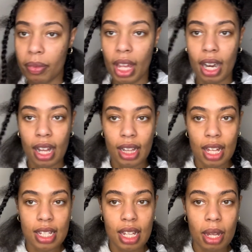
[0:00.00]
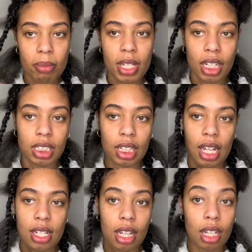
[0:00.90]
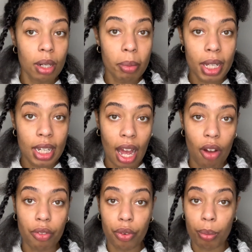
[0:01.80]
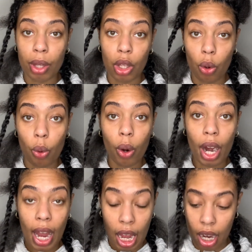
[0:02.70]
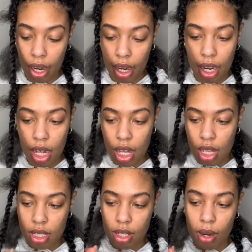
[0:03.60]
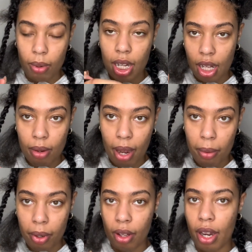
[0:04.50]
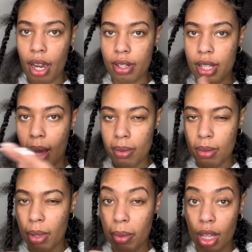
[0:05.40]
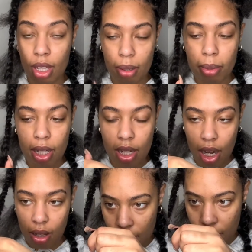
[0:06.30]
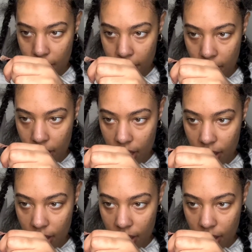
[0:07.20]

and at that same section that's a little bit down from your hair, so you don't want to cut right where your hair stops, maybe a little bit down, I'm gonna cut.